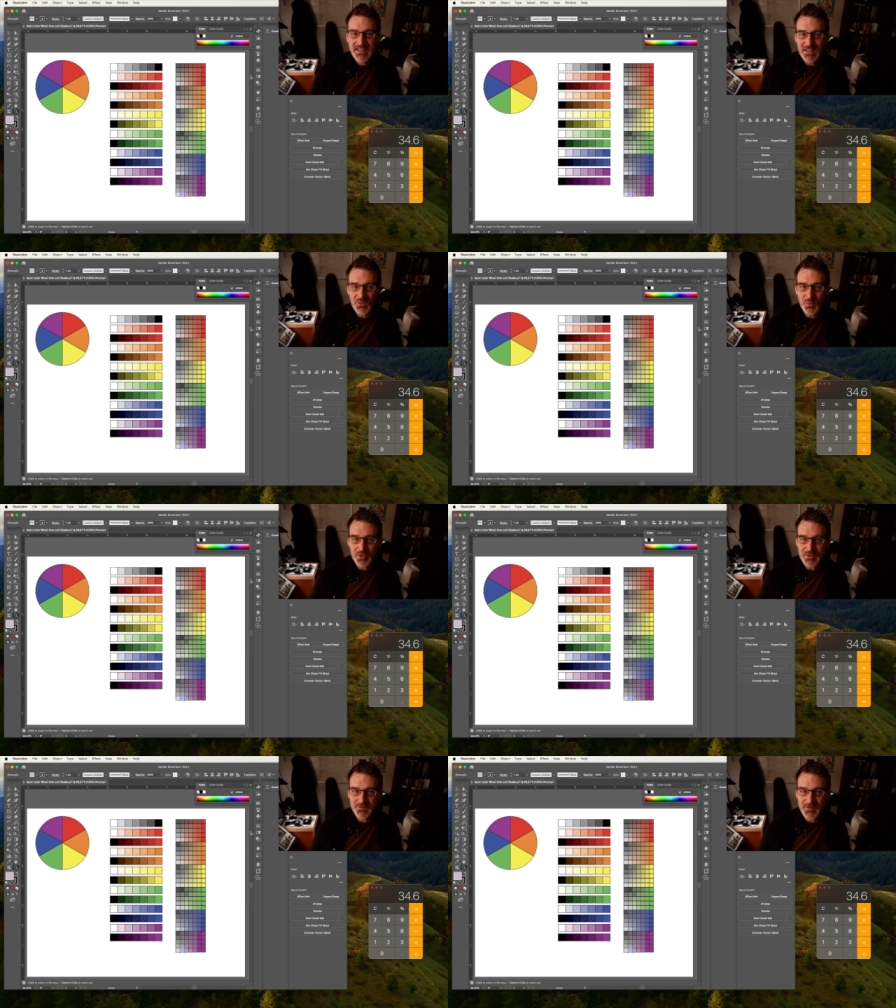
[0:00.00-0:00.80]
in
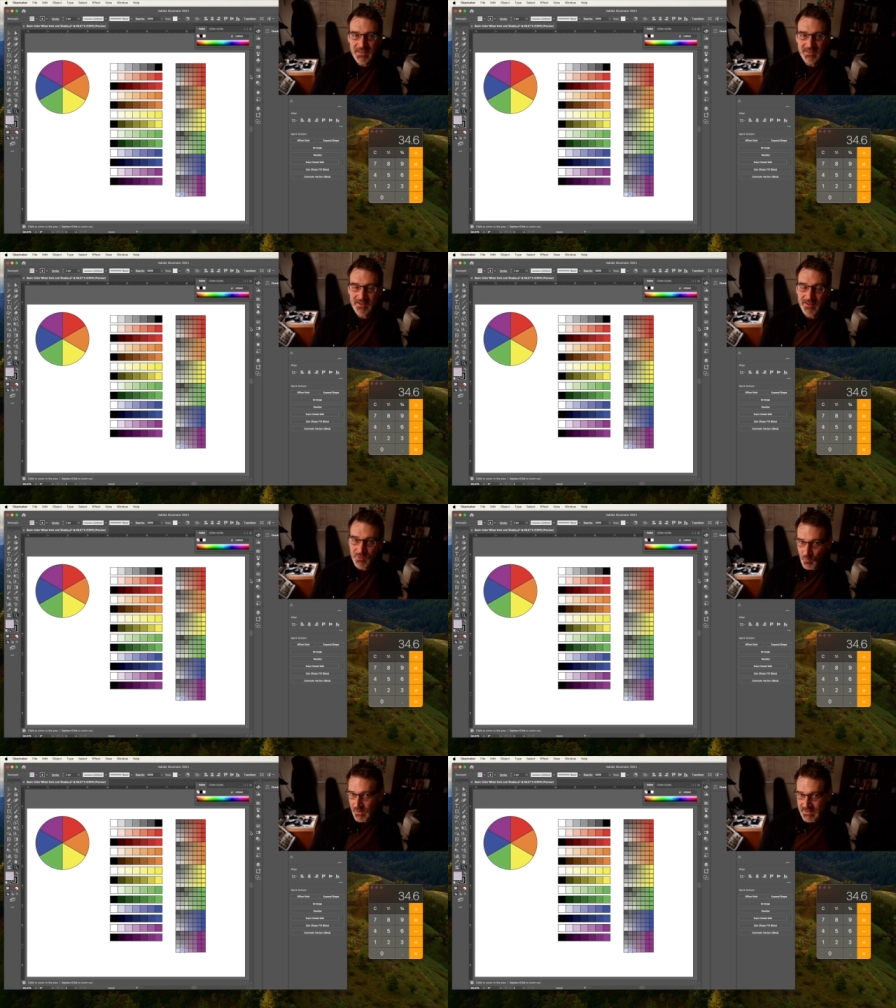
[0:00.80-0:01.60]
order to find
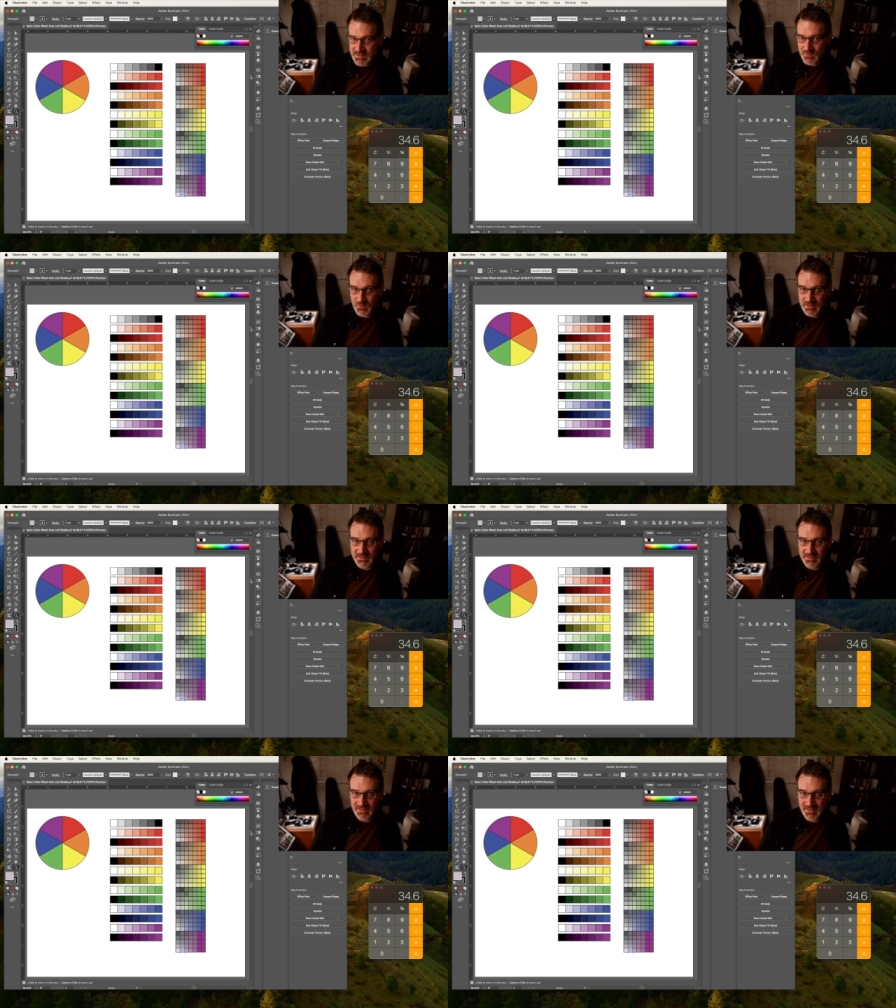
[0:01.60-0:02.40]
other ways that we
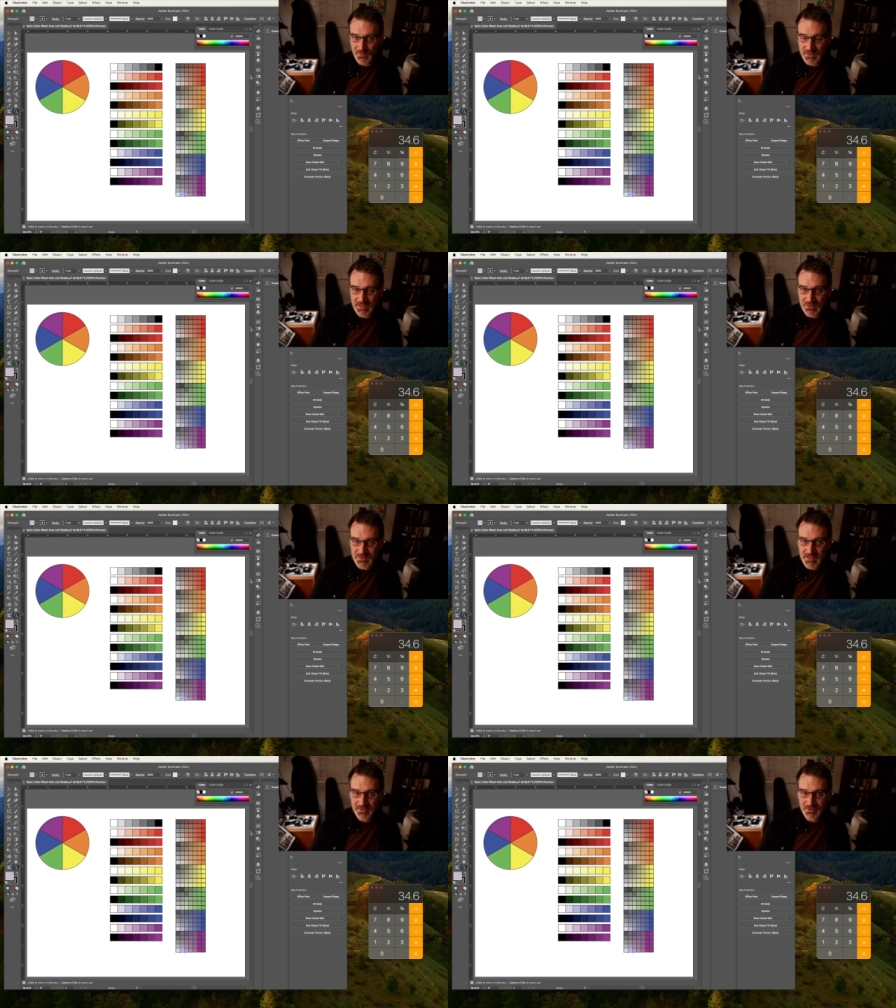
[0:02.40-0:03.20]
can
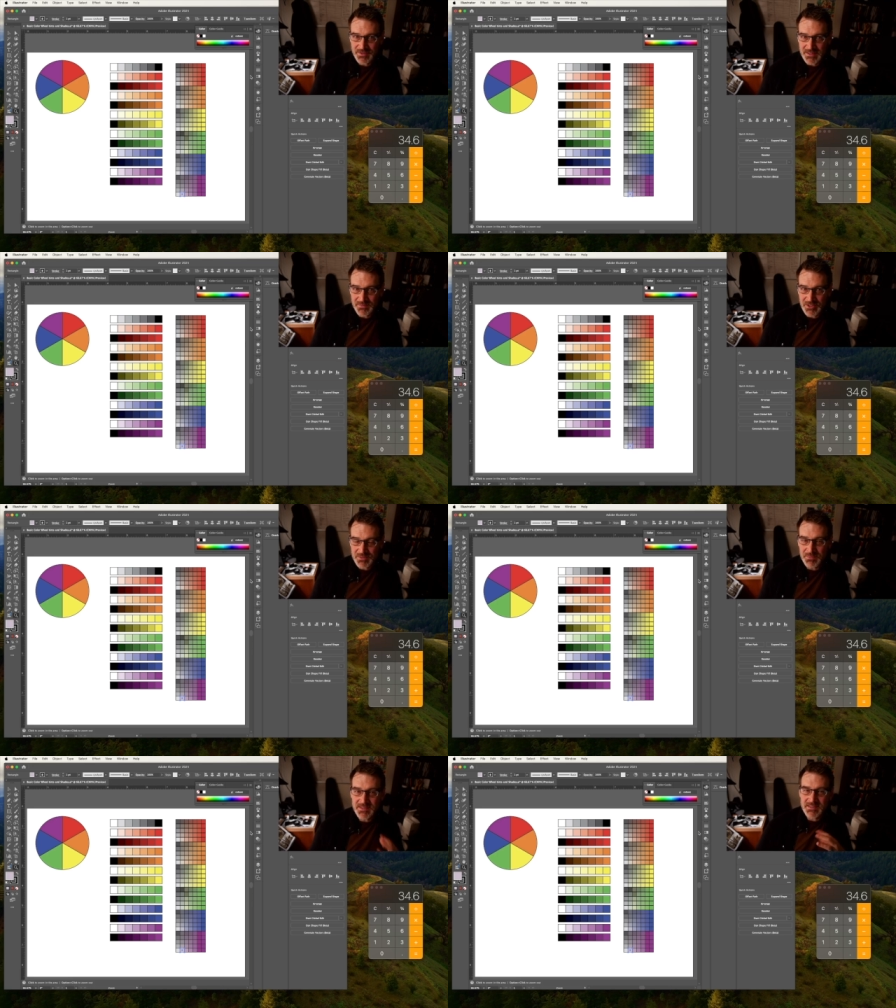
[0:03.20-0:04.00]
use color in the
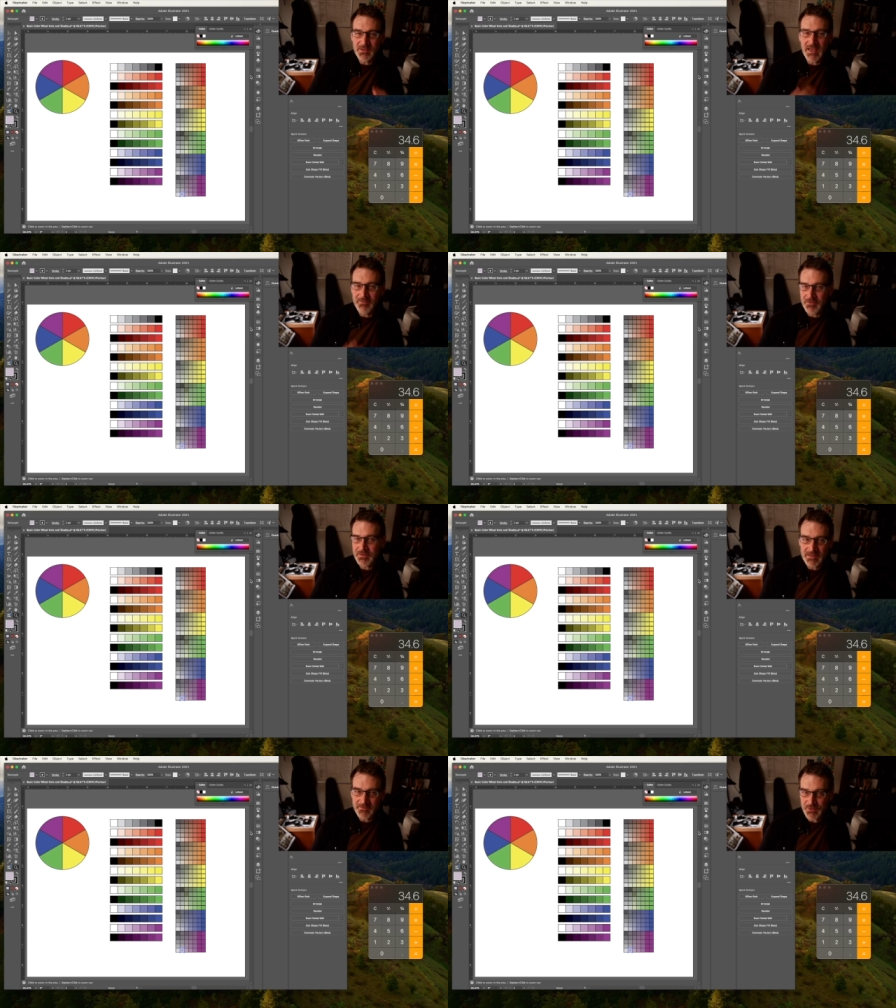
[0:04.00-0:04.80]
image but still have
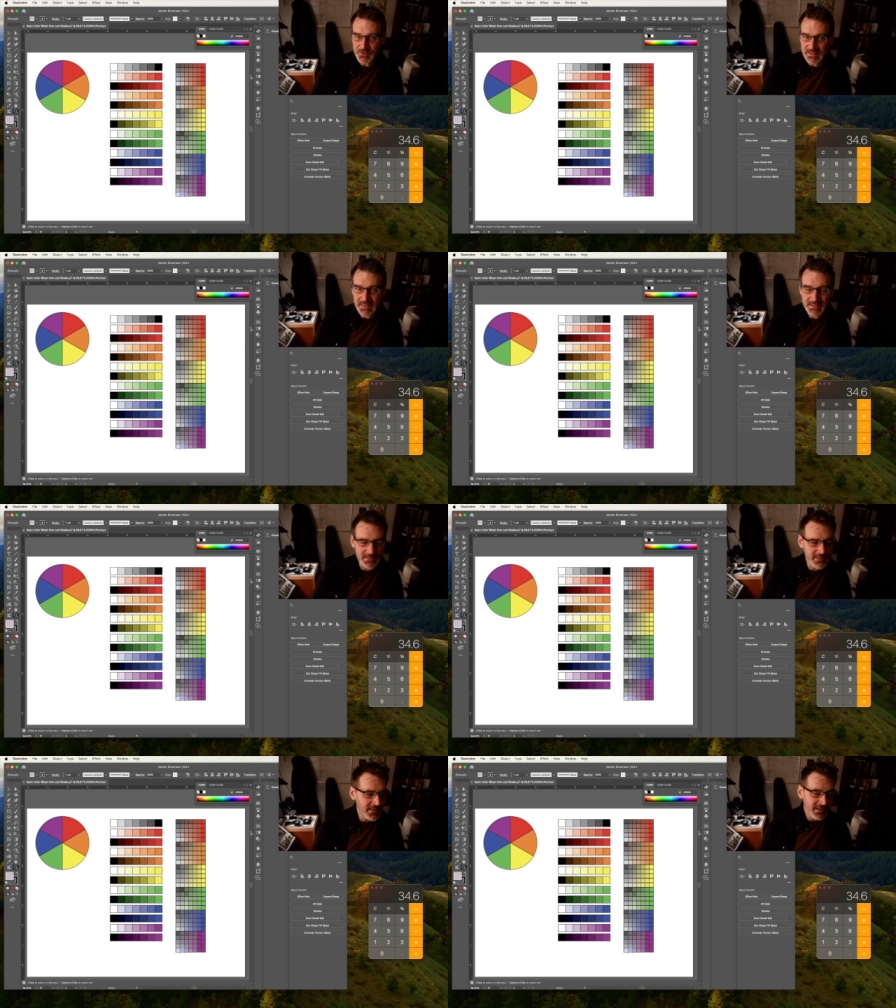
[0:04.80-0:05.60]
everything feel connected.